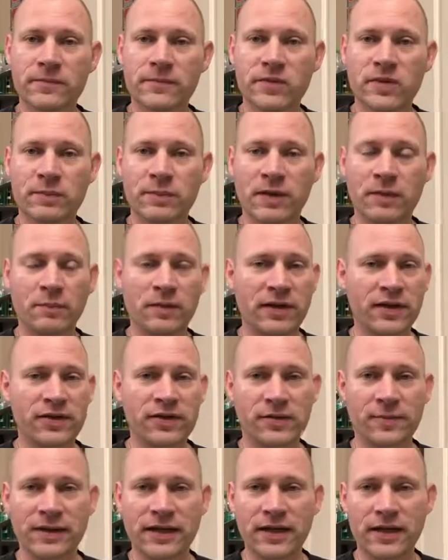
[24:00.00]
It's been a
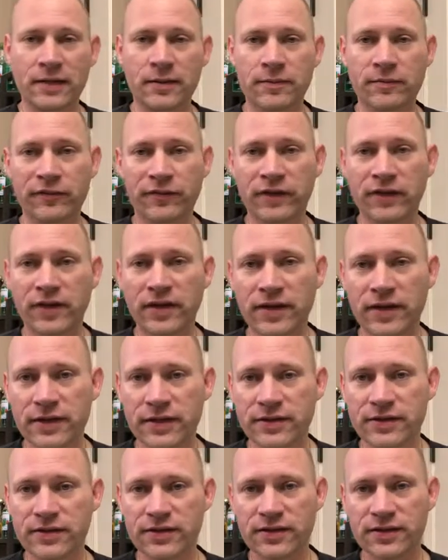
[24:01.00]
pleasure making them for you
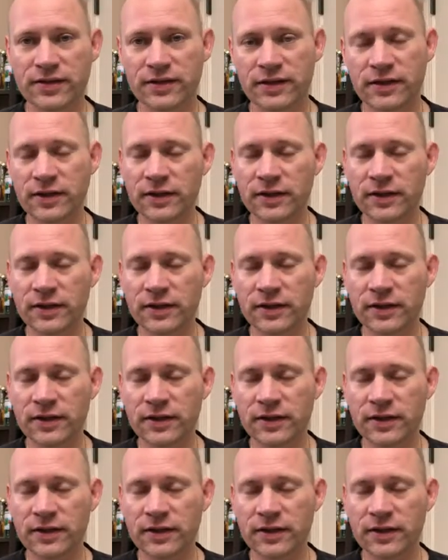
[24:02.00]
guys.